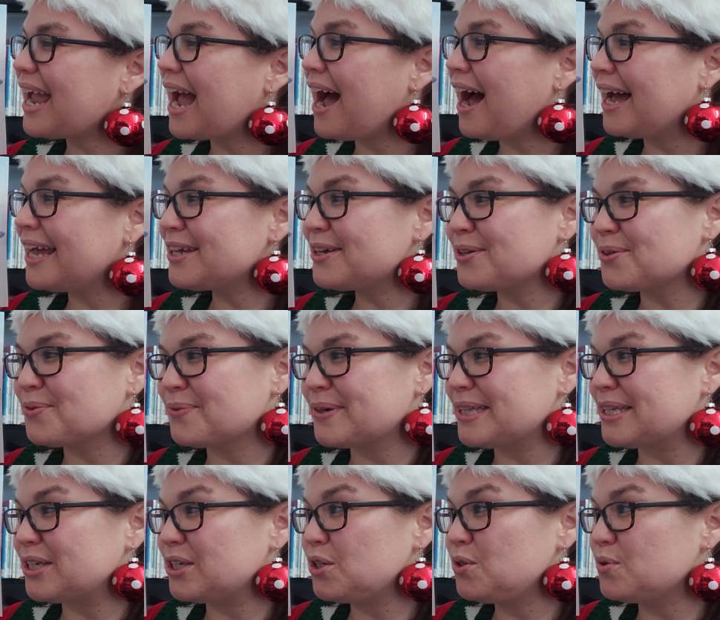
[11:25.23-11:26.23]
I could
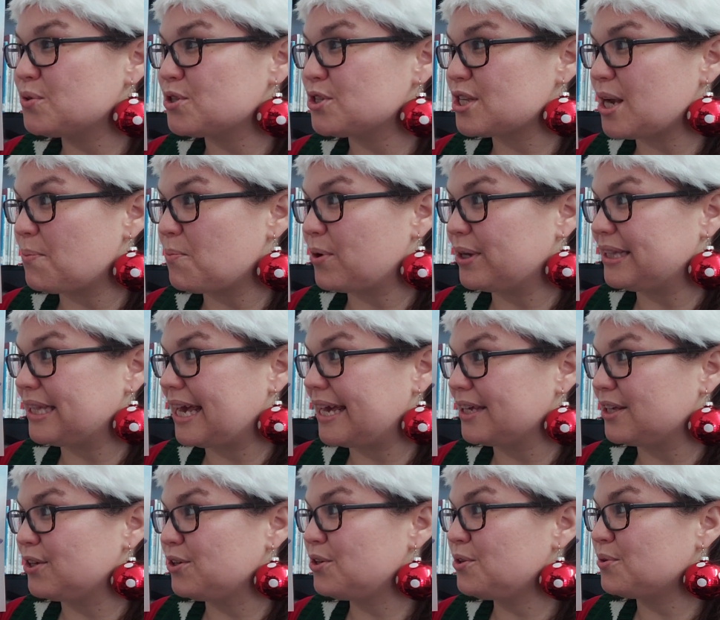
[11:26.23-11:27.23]
really use someone
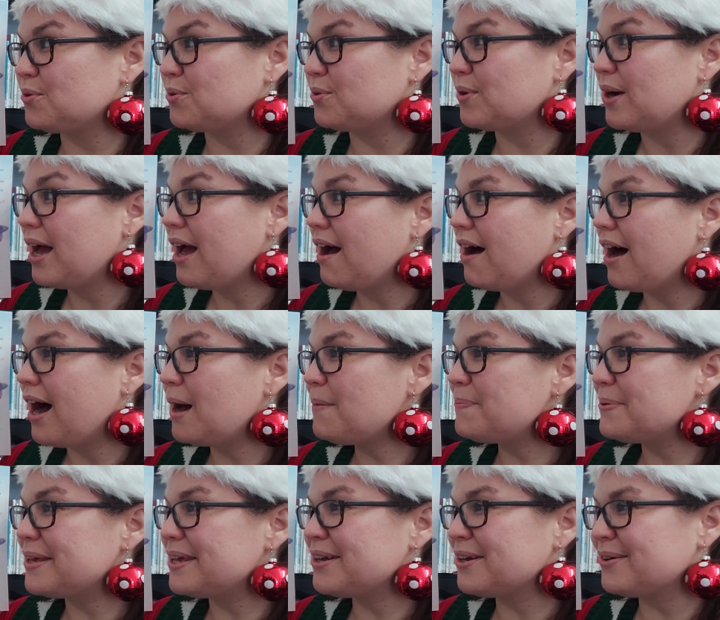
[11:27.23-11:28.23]
like you
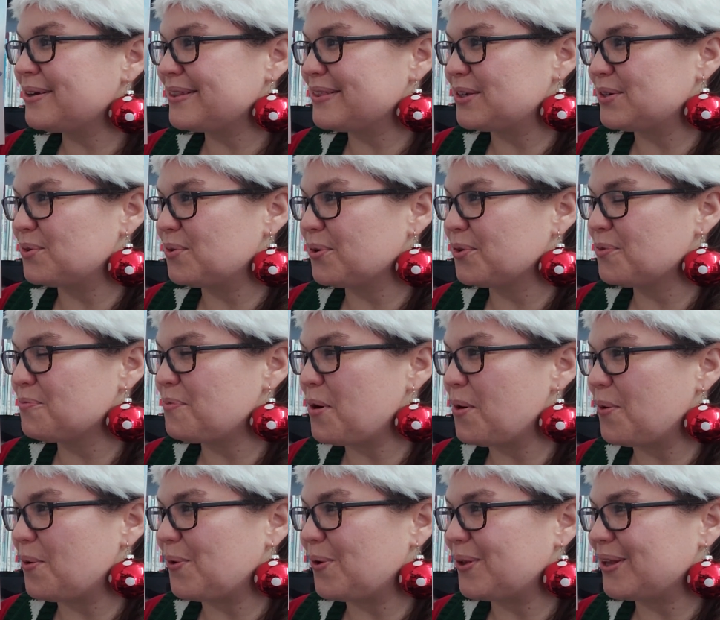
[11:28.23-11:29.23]
up here at the North
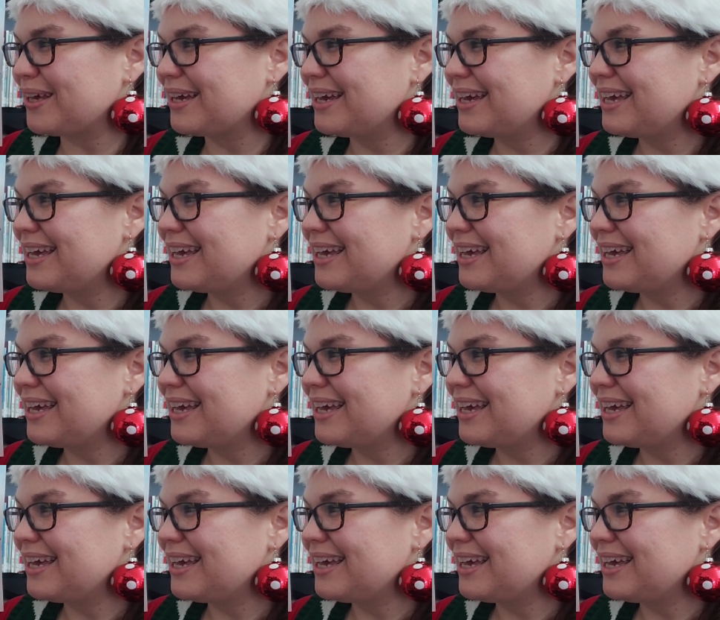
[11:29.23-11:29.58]
Pole.